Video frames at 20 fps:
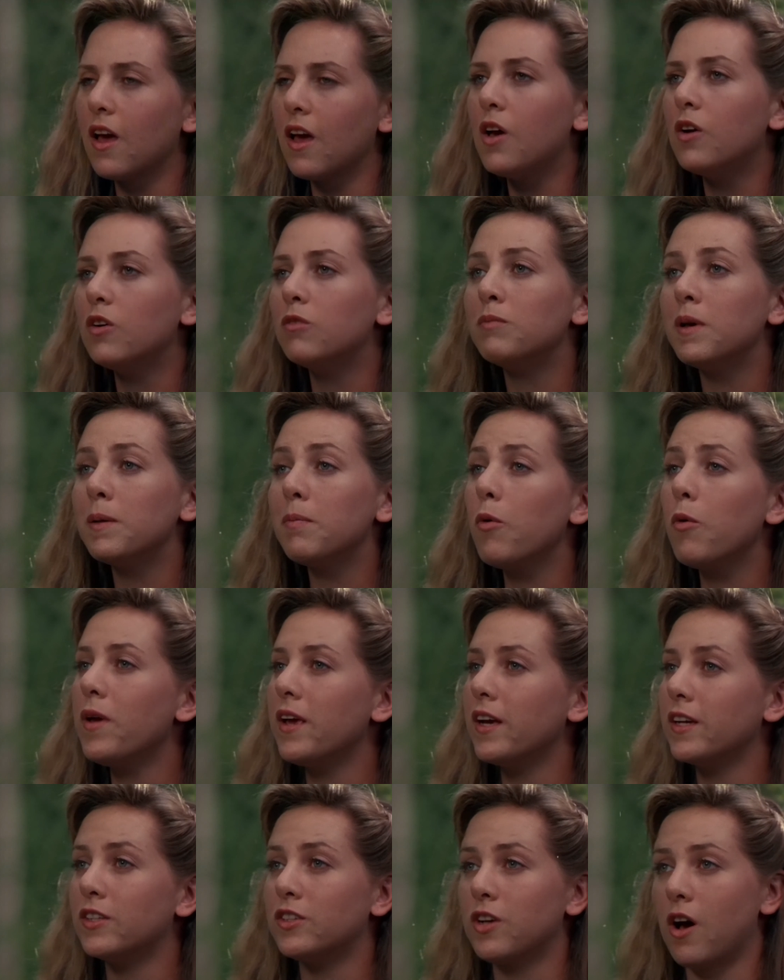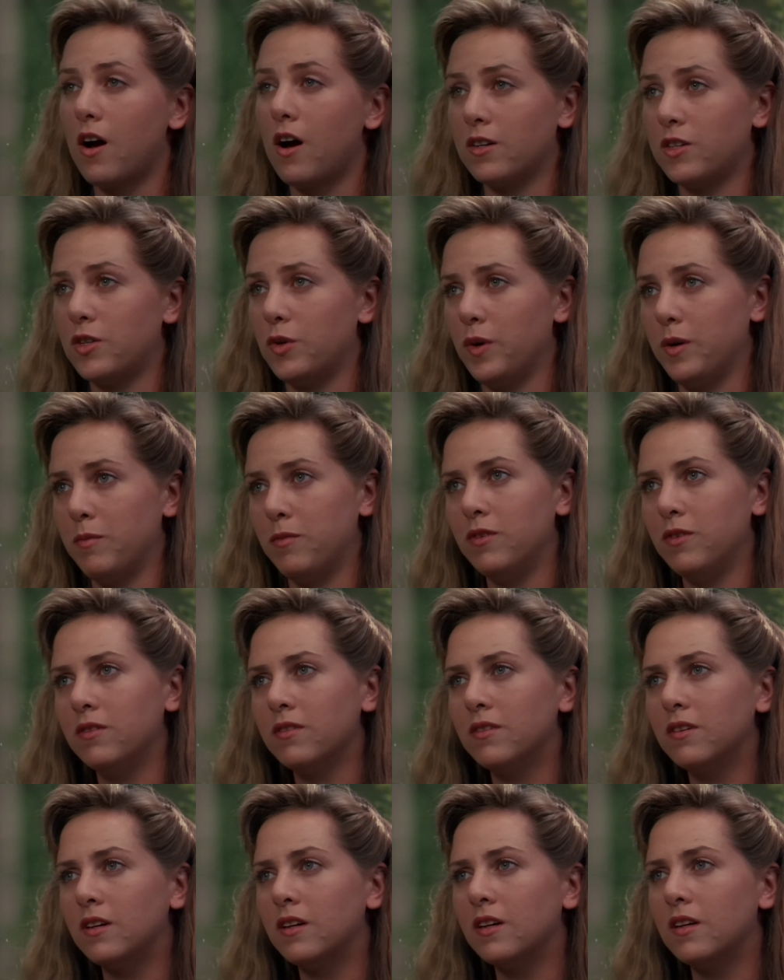And when Molly asks
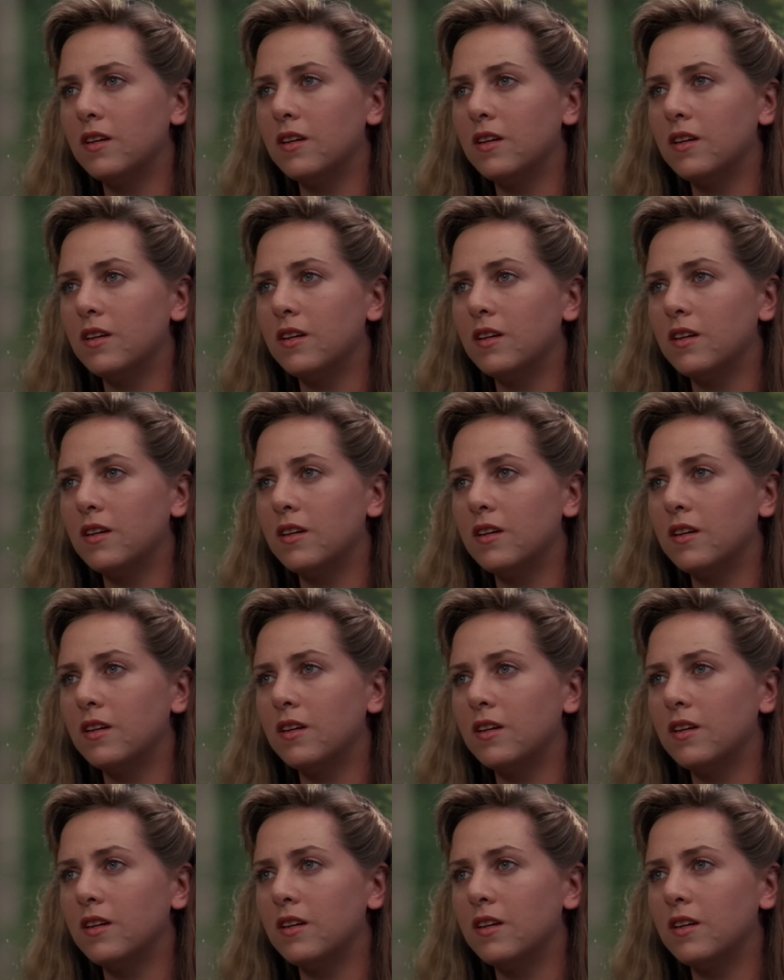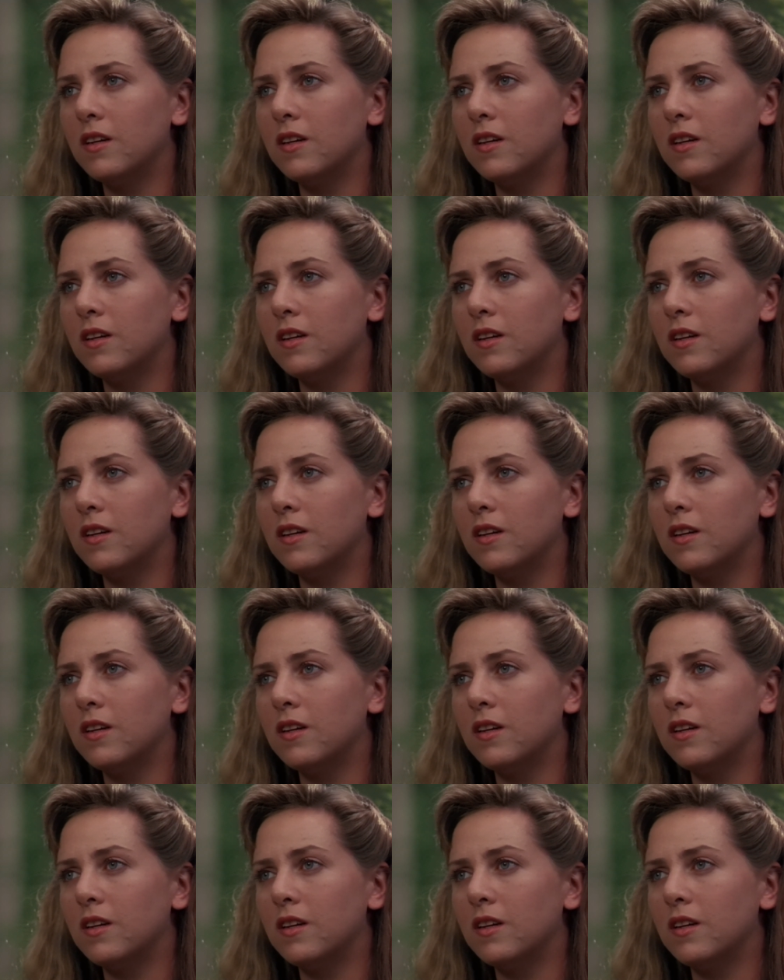her how she fixed him,